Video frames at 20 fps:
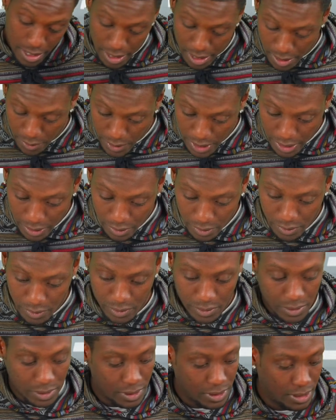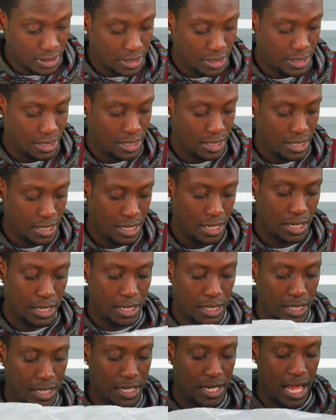Here we go.
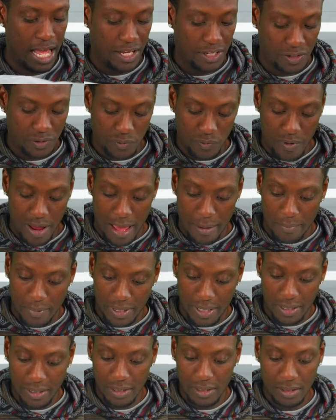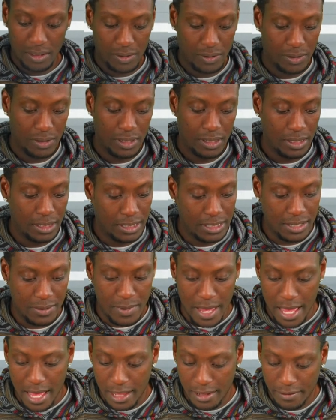Nice wrapping, some
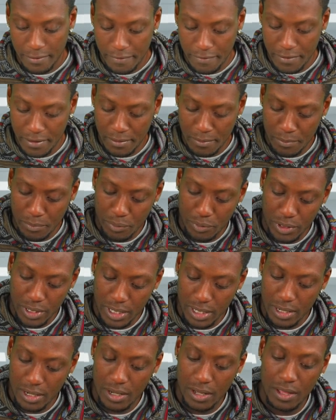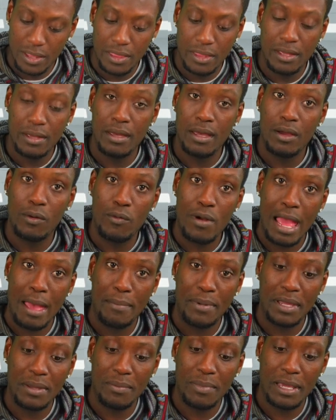elephant print on the
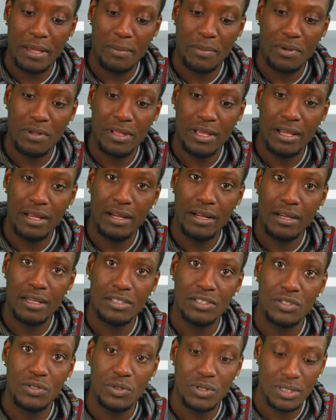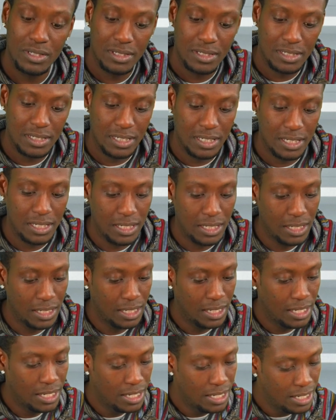wrapping paper there, as you can see.
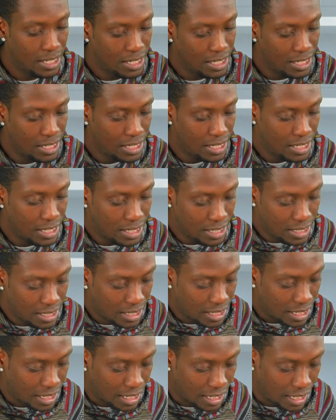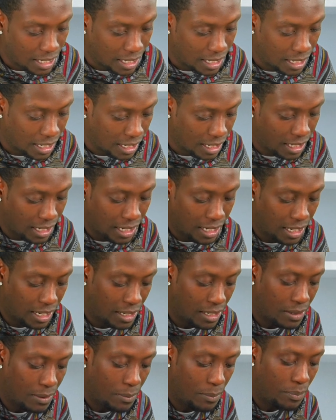
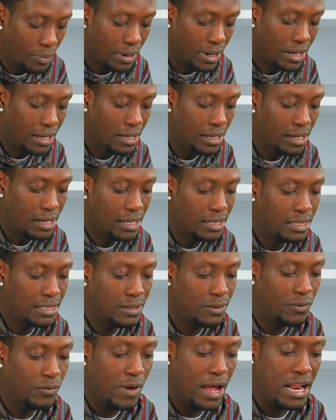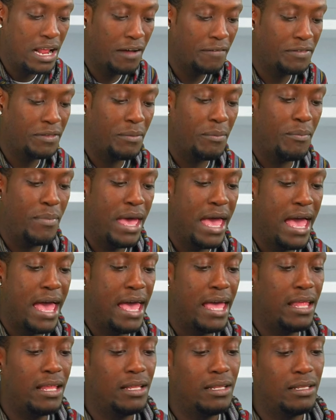And right off the bat,